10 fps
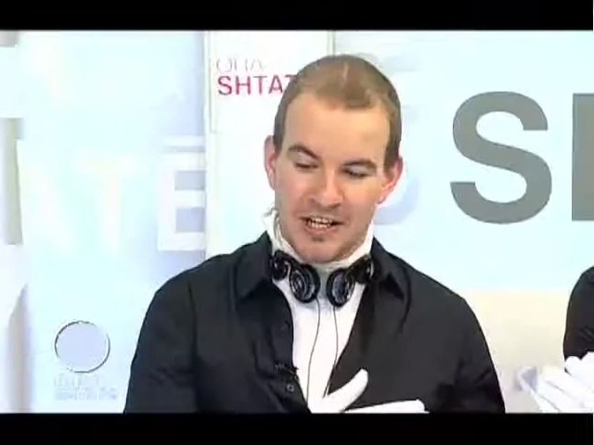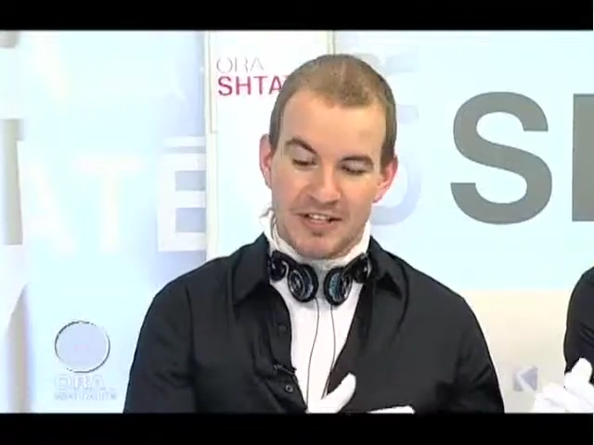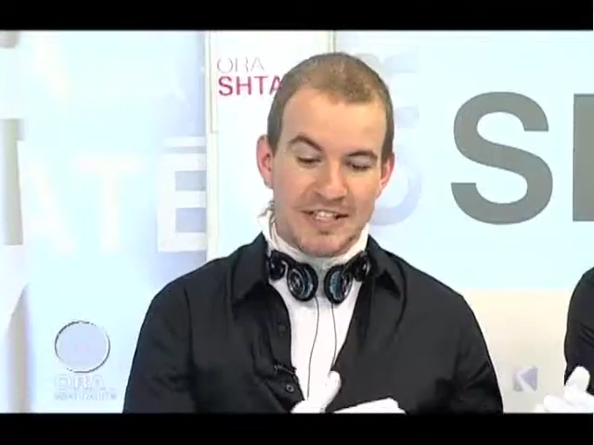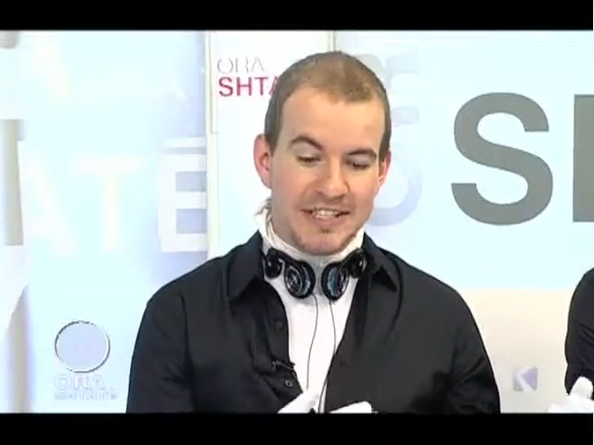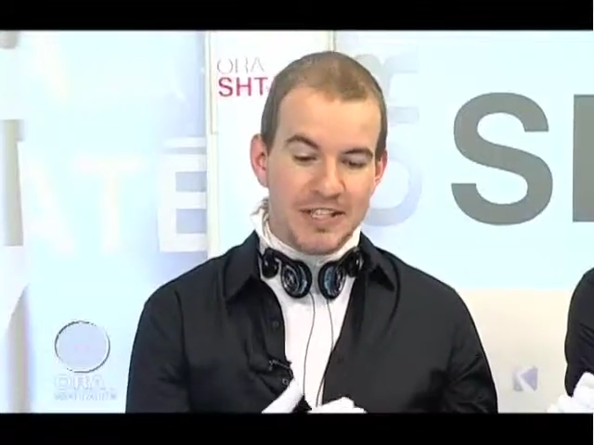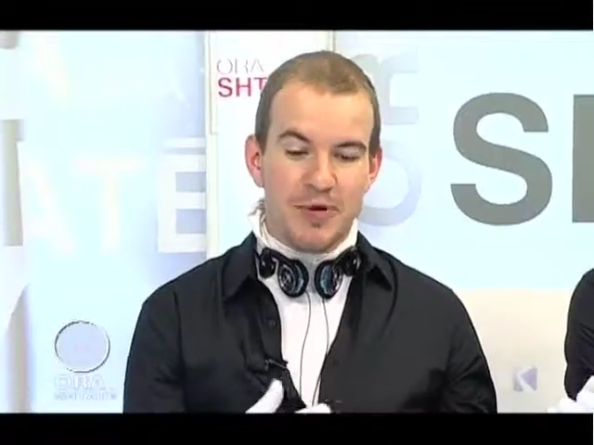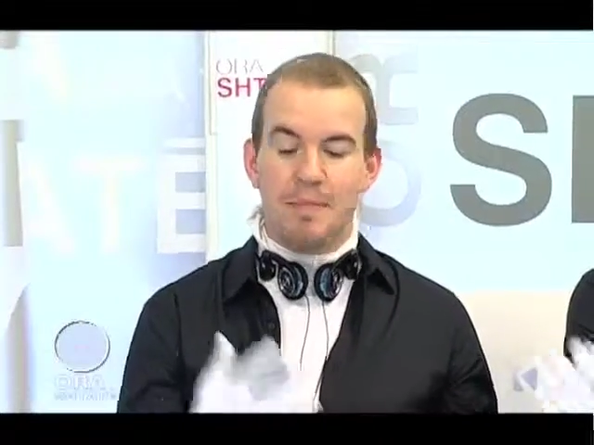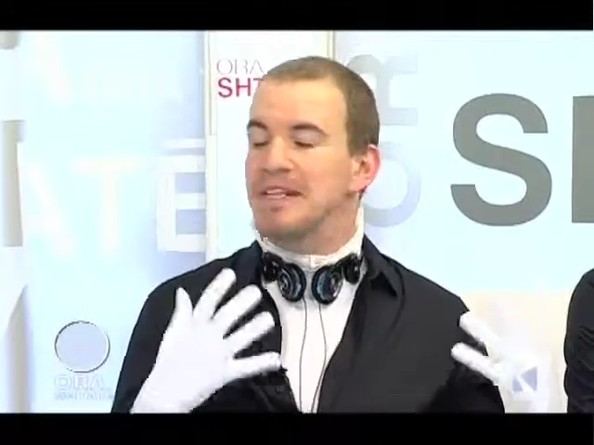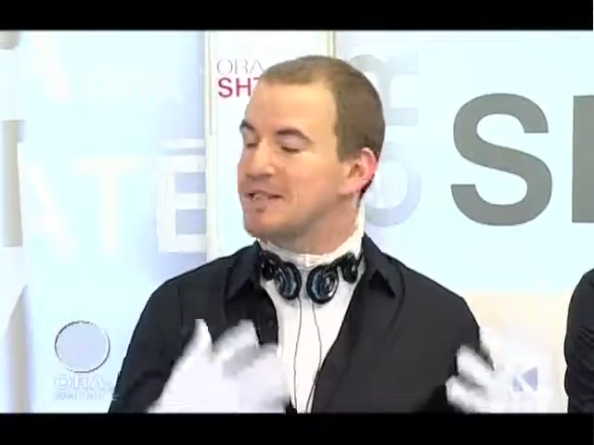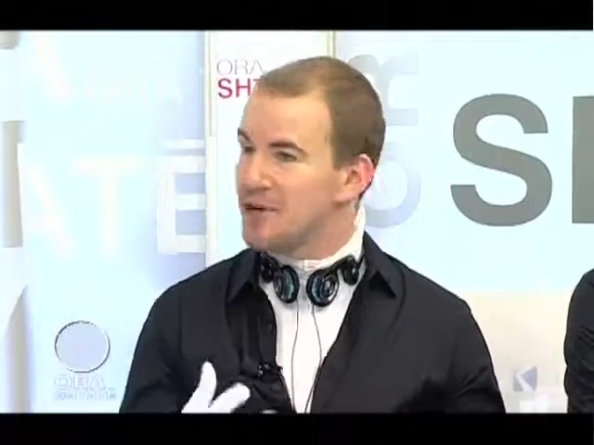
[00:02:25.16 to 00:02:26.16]
a lot. And since we are
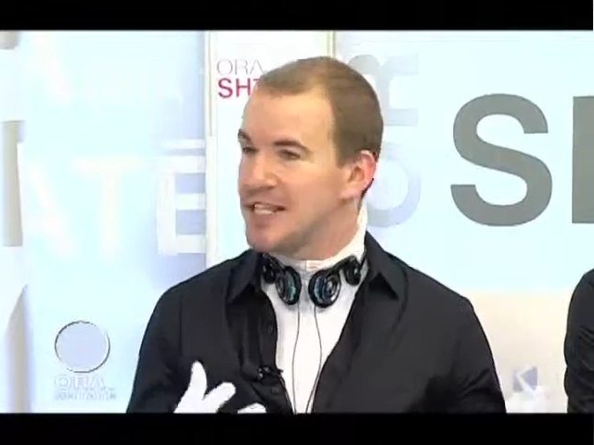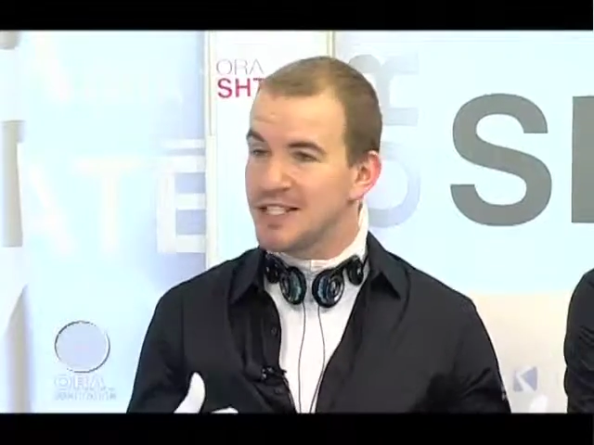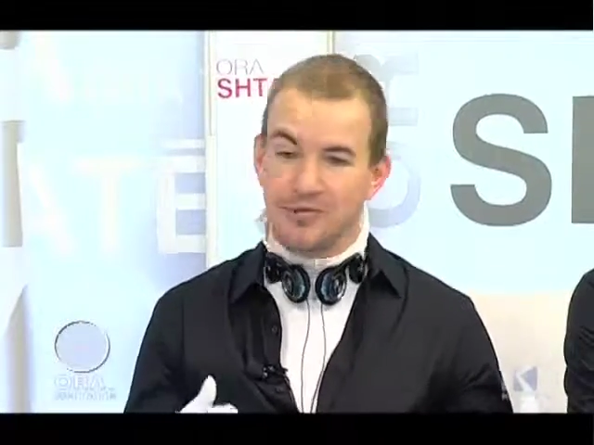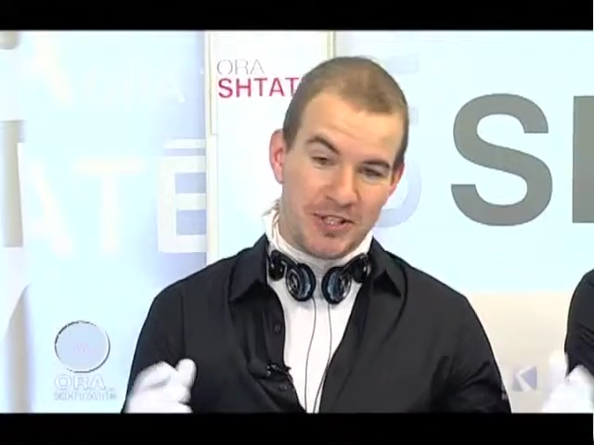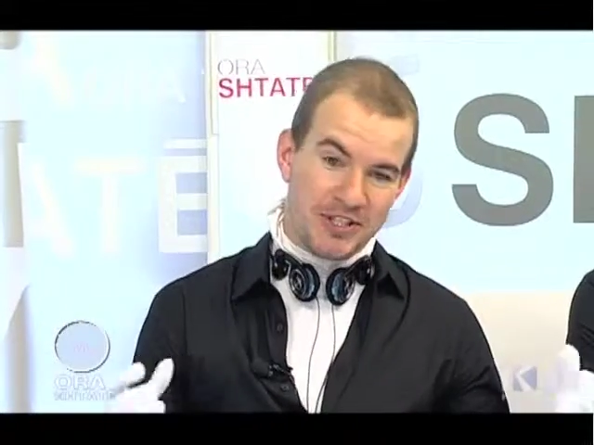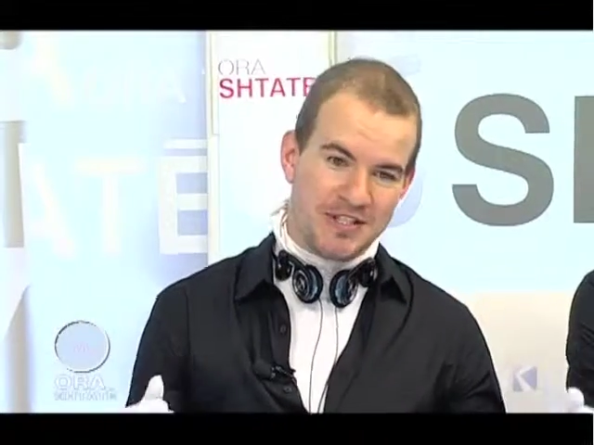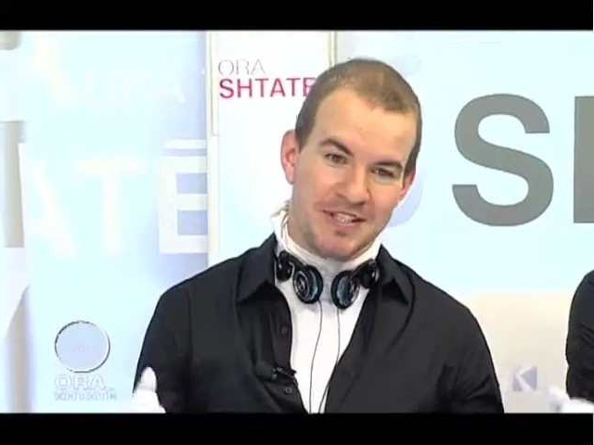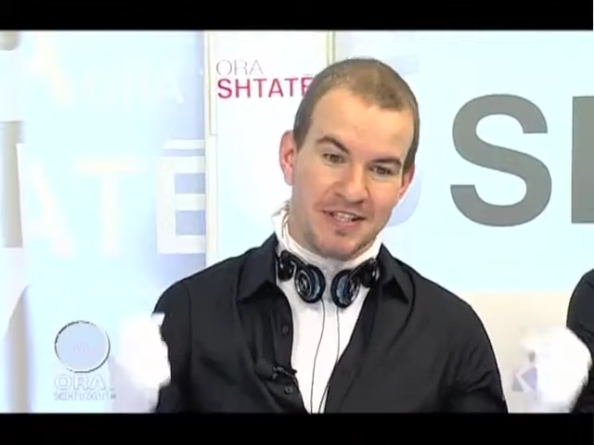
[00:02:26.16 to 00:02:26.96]
best friends, which is uh-huh.